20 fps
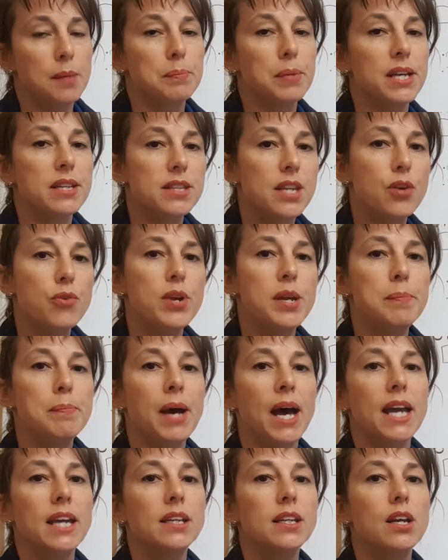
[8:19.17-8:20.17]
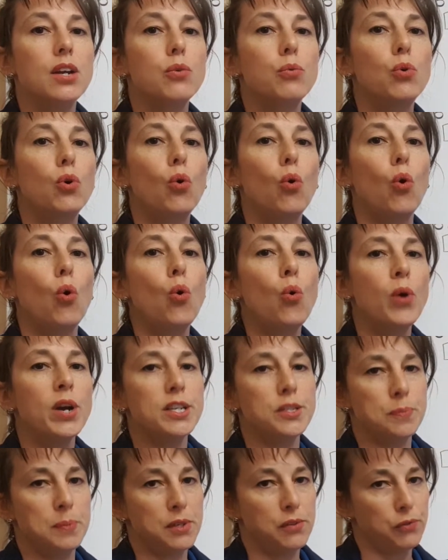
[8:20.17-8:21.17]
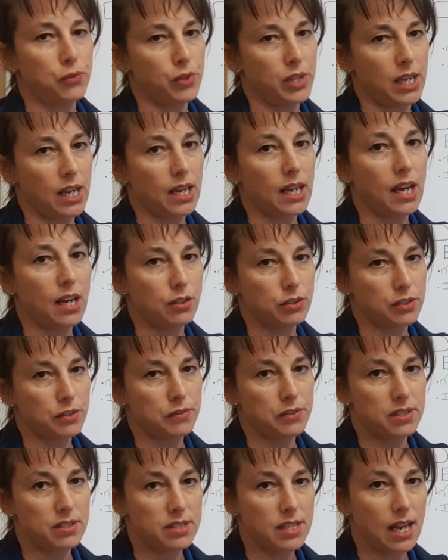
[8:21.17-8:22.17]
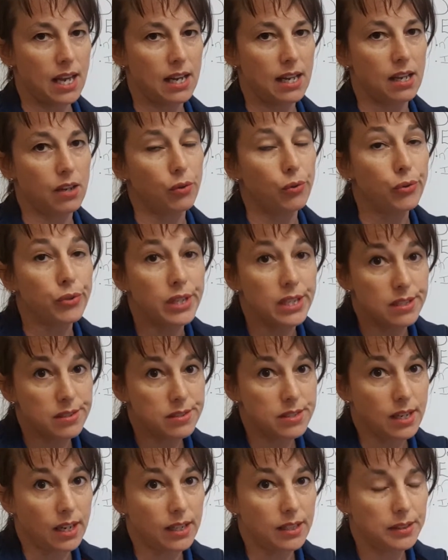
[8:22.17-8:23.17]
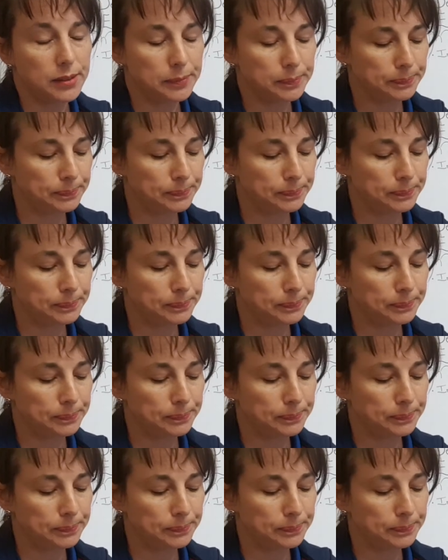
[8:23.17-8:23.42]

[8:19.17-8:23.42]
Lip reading: but the remainder will always be for the account of the seller or the estate.